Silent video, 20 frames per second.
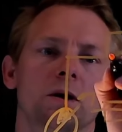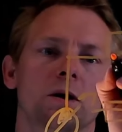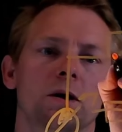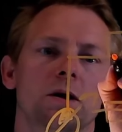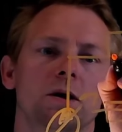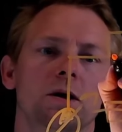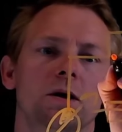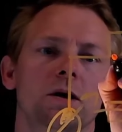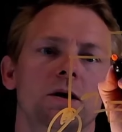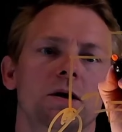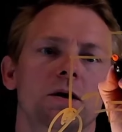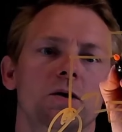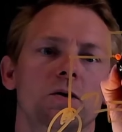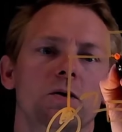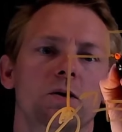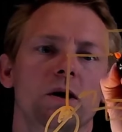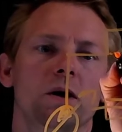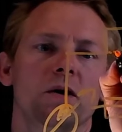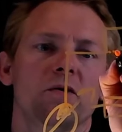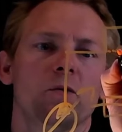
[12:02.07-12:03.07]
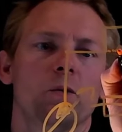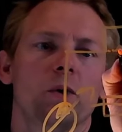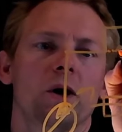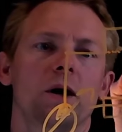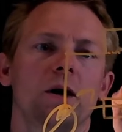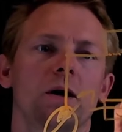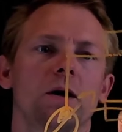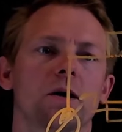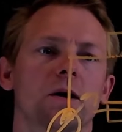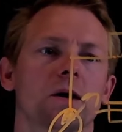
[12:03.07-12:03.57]
And here you could have a
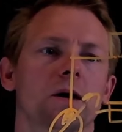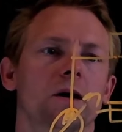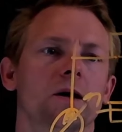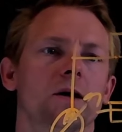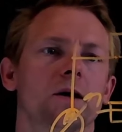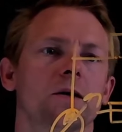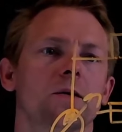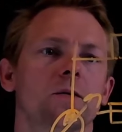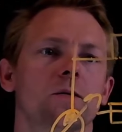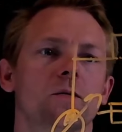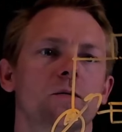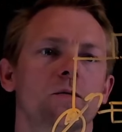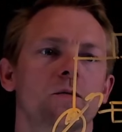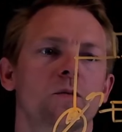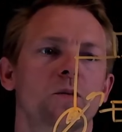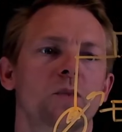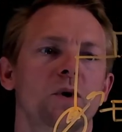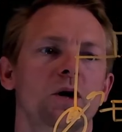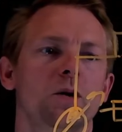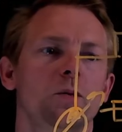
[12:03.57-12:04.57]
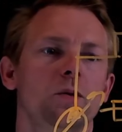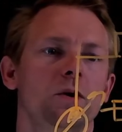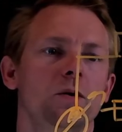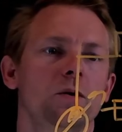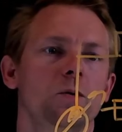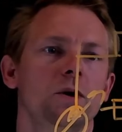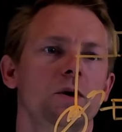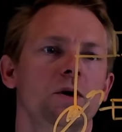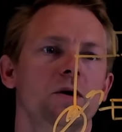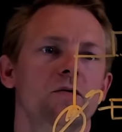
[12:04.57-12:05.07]
pilot line. Maybe
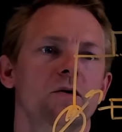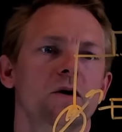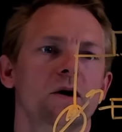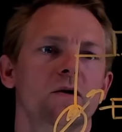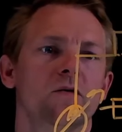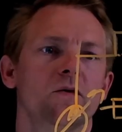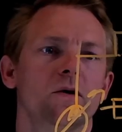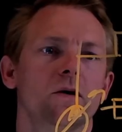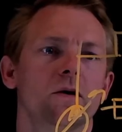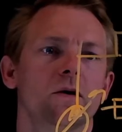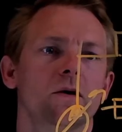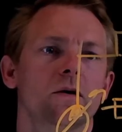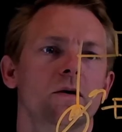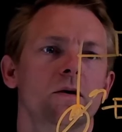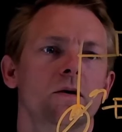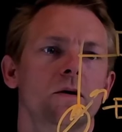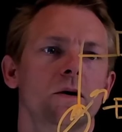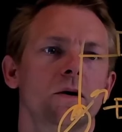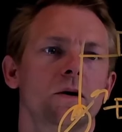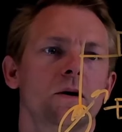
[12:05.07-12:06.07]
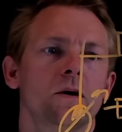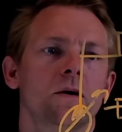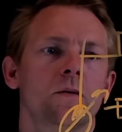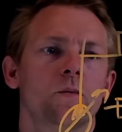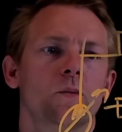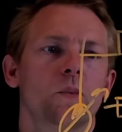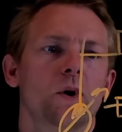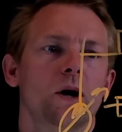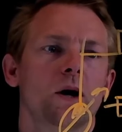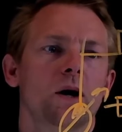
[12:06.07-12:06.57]
we even have another
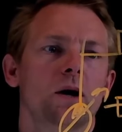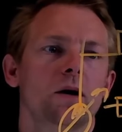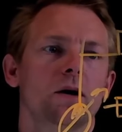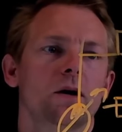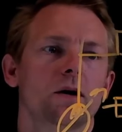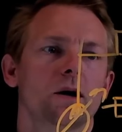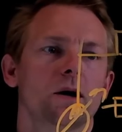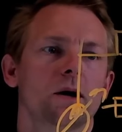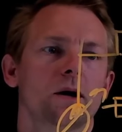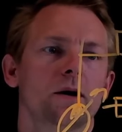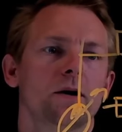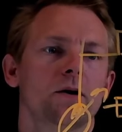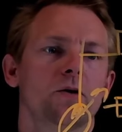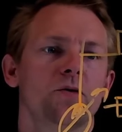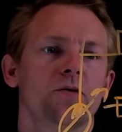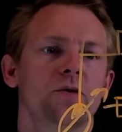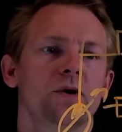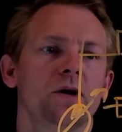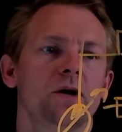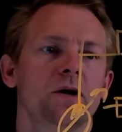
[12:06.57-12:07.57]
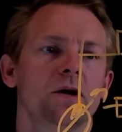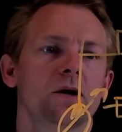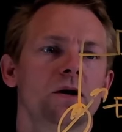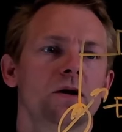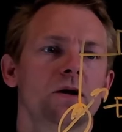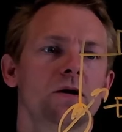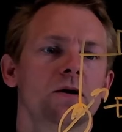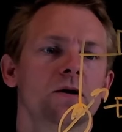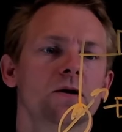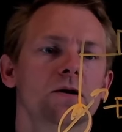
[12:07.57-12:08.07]
pilot line over here at
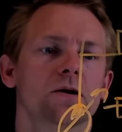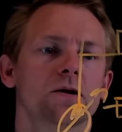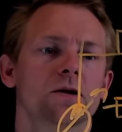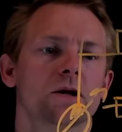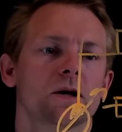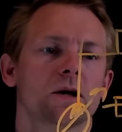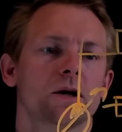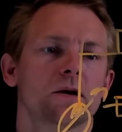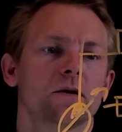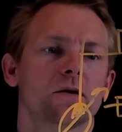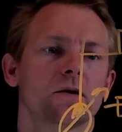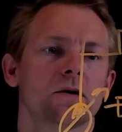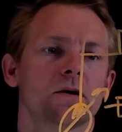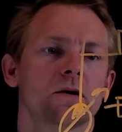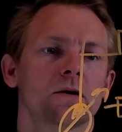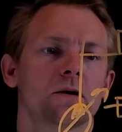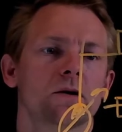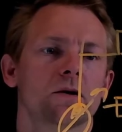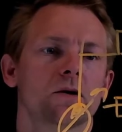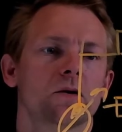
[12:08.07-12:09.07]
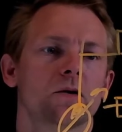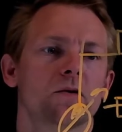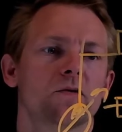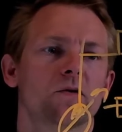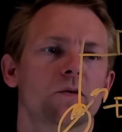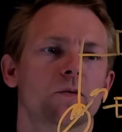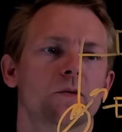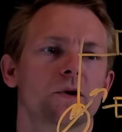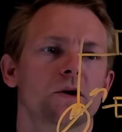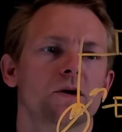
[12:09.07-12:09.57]
the other side, going
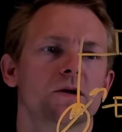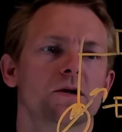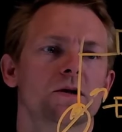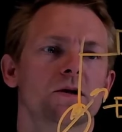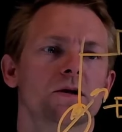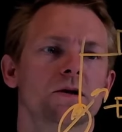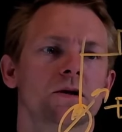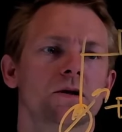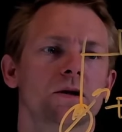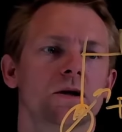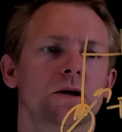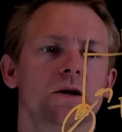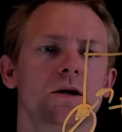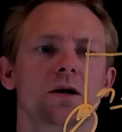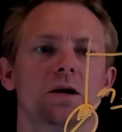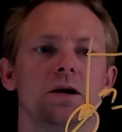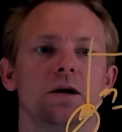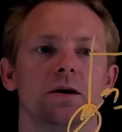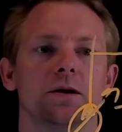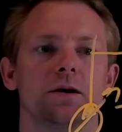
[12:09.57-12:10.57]
from this in here.